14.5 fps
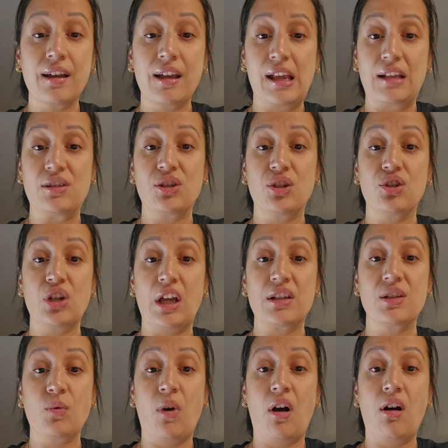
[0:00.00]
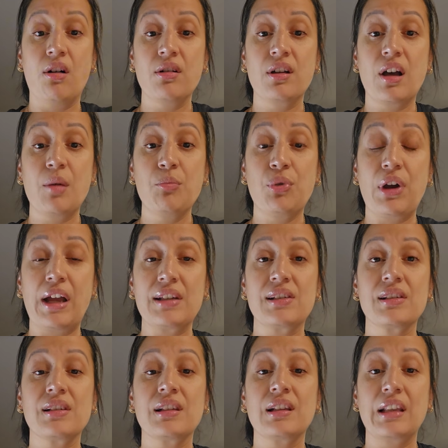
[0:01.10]
against your chest wall,
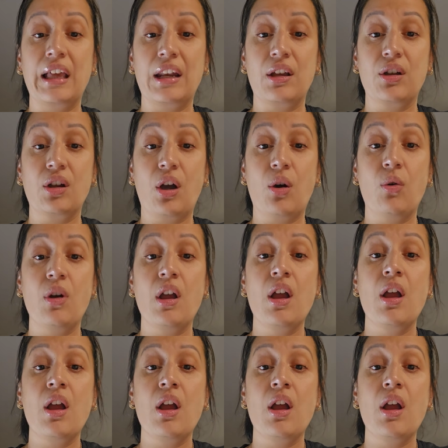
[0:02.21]
compress, let it go.